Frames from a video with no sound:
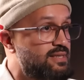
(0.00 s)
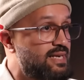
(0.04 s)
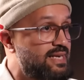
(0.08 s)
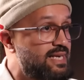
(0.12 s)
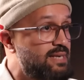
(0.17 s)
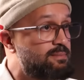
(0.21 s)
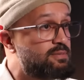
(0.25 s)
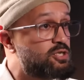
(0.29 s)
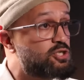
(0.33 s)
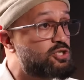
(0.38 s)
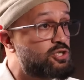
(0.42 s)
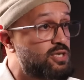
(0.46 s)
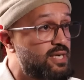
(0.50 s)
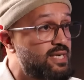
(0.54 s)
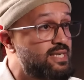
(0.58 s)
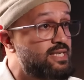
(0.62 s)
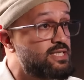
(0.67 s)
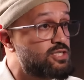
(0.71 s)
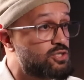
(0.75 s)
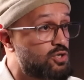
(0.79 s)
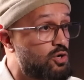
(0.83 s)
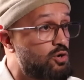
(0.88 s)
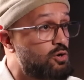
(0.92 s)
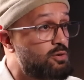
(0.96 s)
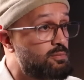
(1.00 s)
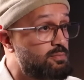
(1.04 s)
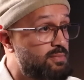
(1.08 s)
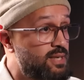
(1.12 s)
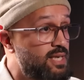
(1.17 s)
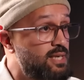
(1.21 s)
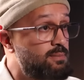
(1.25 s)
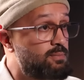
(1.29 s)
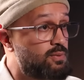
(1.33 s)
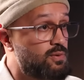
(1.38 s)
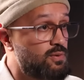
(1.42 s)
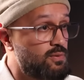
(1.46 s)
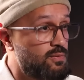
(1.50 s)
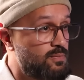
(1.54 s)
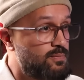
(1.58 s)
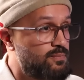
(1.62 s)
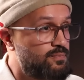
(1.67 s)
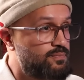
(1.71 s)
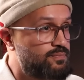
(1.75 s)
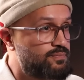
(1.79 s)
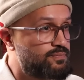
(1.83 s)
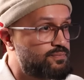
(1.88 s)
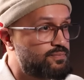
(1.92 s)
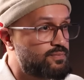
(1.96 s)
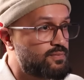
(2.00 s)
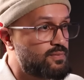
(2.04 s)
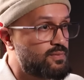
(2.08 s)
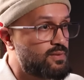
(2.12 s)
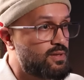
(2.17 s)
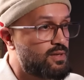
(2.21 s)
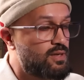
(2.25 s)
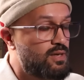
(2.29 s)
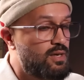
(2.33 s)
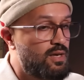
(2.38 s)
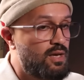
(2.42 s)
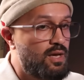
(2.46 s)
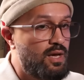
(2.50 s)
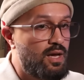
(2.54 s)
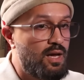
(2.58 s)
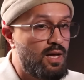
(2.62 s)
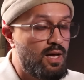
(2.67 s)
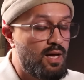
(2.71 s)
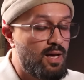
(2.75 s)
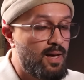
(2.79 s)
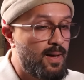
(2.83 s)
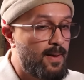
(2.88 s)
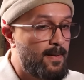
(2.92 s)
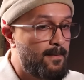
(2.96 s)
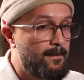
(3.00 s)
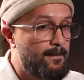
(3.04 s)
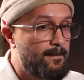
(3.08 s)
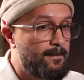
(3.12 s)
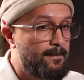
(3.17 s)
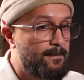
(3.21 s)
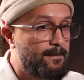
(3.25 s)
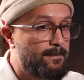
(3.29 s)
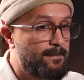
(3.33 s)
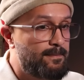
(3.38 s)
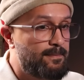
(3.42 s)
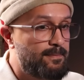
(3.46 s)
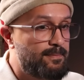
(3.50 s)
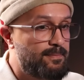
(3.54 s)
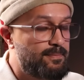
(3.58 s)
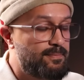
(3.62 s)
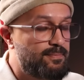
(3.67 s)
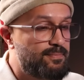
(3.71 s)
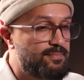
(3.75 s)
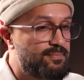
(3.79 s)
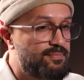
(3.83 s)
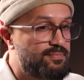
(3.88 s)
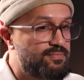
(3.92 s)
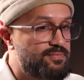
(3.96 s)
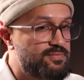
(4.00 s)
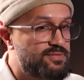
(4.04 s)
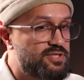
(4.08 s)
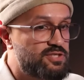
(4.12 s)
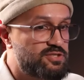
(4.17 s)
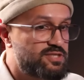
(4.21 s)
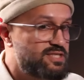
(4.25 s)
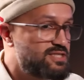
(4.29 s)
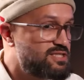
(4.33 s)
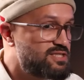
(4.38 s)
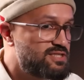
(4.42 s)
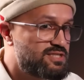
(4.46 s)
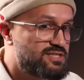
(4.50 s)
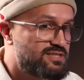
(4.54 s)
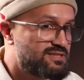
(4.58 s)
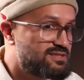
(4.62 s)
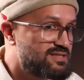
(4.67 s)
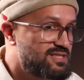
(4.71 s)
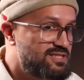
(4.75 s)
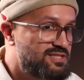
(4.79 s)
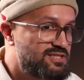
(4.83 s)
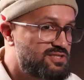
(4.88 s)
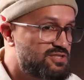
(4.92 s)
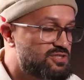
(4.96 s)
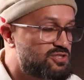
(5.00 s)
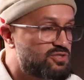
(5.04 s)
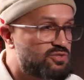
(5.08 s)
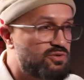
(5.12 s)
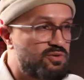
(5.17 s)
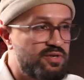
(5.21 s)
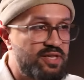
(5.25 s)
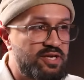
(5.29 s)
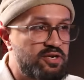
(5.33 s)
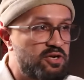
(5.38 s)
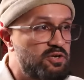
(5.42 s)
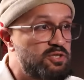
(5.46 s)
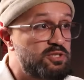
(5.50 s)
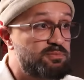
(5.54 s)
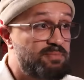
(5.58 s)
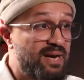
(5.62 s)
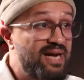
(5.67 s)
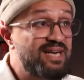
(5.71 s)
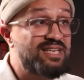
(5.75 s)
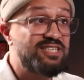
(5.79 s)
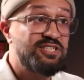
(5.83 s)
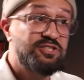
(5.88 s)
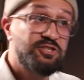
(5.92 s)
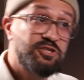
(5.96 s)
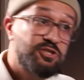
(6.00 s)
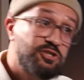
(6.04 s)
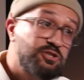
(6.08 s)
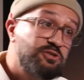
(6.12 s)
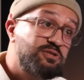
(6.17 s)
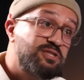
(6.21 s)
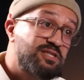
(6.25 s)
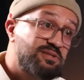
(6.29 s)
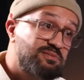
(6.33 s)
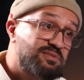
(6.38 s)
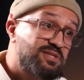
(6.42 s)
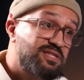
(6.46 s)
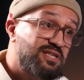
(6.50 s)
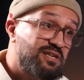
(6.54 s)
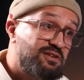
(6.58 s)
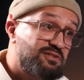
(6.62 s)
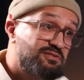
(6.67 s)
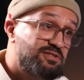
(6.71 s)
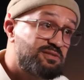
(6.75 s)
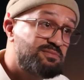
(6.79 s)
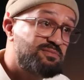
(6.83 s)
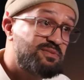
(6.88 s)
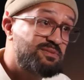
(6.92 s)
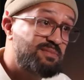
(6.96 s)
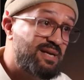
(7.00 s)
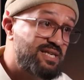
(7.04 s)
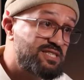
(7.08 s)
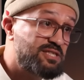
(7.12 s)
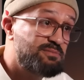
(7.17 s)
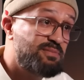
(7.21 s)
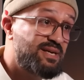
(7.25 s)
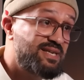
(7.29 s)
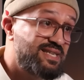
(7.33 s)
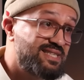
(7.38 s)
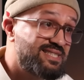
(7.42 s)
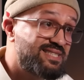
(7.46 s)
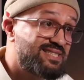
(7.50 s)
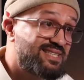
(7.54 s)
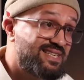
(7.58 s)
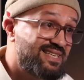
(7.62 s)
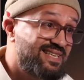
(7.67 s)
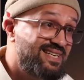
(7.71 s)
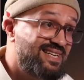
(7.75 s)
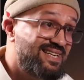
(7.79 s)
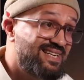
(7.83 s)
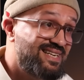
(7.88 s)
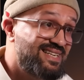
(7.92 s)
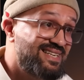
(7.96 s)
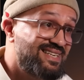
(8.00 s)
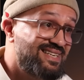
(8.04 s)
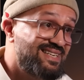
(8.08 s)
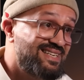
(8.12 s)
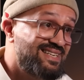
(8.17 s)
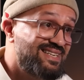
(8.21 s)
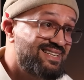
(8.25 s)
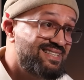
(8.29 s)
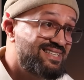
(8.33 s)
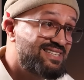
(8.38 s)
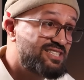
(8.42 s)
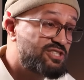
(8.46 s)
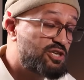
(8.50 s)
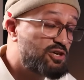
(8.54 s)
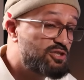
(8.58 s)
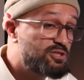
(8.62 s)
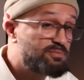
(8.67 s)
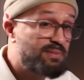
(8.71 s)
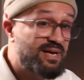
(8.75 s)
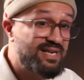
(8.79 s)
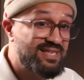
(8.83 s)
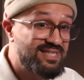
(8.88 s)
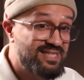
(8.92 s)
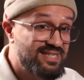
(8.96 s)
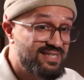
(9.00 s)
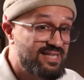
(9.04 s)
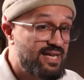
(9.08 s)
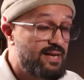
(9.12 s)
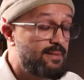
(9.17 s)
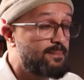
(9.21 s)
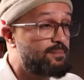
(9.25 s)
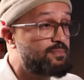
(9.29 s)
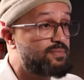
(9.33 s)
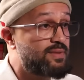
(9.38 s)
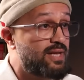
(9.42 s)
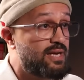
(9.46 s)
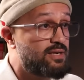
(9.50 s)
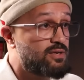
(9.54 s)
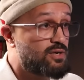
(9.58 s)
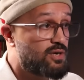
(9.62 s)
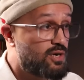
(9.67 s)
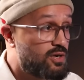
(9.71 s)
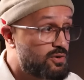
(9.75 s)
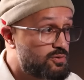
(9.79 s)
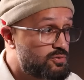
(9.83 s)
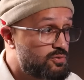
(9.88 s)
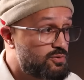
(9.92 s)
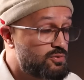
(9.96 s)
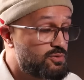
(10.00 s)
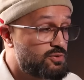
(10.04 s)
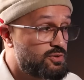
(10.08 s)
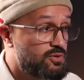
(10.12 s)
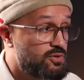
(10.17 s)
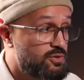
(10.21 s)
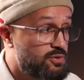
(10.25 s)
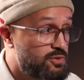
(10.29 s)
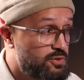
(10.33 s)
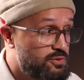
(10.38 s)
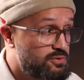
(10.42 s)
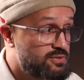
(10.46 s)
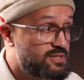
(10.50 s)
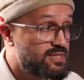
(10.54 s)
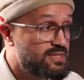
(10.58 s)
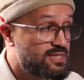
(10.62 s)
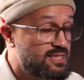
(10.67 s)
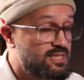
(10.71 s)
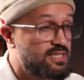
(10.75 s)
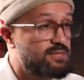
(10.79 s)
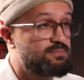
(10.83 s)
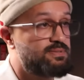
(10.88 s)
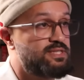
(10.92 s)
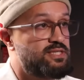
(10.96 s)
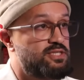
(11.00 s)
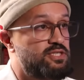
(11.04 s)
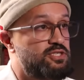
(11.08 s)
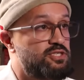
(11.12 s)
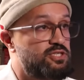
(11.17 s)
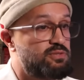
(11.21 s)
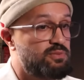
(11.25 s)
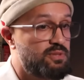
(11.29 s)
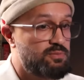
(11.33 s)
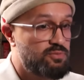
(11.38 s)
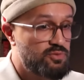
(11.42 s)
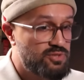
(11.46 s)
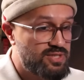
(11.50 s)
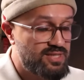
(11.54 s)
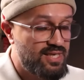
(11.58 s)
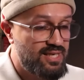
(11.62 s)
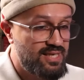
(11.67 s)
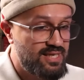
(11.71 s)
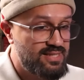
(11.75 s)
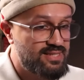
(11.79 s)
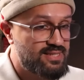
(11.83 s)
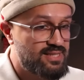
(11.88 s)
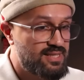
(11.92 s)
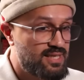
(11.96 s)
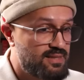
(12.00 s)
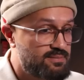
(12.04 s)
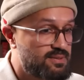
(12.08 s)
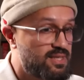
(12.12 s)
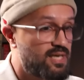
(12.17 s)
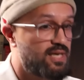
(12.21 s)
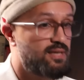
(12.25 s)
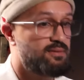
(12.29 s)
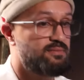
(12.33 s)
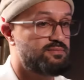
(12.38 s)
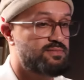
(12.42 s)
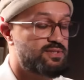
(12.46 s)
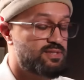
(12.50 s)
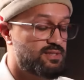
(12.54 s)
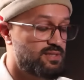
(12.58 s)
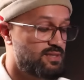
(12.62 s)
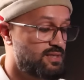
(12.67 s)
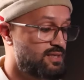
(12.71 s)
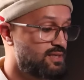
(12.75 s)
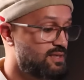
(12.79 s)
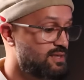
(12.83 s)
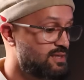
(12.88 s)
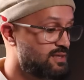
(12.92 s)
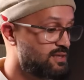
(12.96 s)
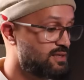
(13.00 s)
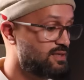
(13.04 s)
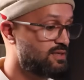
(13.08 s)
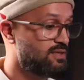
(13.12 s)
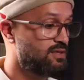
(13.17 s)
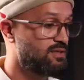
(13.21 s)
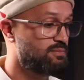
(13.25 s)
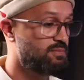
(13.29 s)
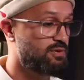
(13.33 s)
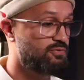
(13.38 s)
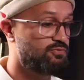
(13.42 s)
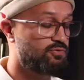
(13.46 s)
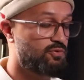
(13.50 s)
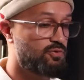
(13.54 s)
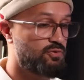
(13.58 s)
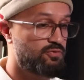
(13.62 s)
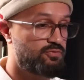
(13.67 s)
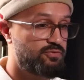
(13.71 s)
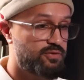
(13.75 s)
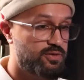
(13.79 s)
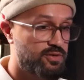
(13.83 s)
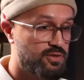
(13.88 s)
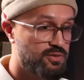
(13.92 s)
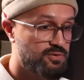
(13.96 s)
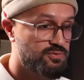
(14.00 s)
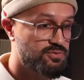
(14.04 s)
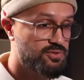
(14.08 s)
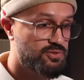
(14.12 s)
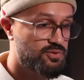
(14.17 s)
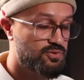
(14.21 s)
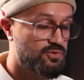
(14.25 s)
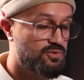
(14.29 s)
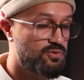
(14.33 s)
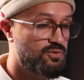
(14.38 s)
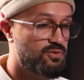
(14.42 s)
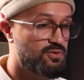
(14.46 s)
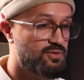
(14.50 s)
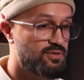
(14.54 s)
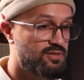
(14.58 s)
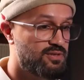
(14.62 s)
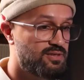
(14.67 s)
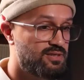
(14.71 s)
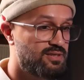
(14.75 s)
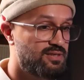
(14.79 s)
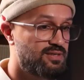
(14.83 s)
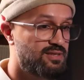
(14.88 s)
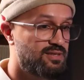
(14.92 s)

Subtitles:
that he betrayed his own people. So this is a story that goes back to the Jews themselves, back to Bani Israel. This goes back to them, and Qarun, who uses his position when Musa alayhi salam comes before Fir'aun's court,